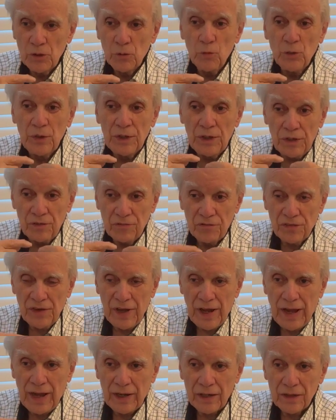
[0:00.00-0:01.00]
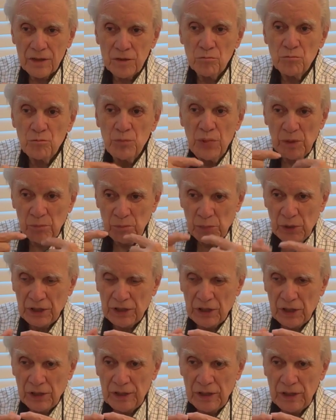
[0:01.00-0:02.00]
When in fact,
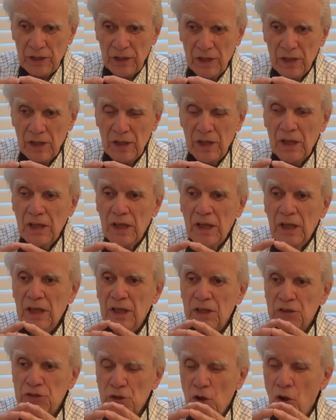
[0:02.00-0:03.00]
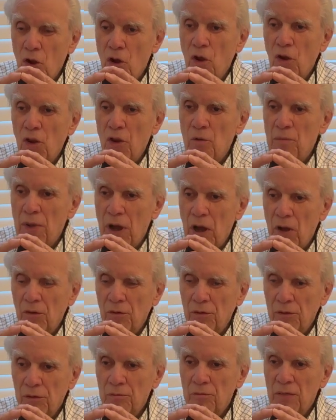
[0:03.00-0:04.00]
biblically, it's all about
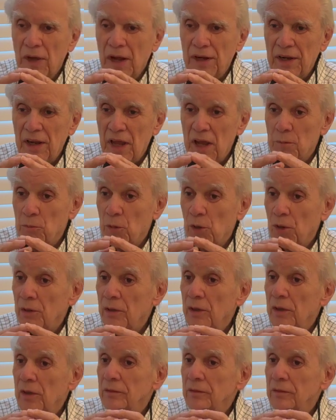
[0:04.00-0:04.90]
my neighbor.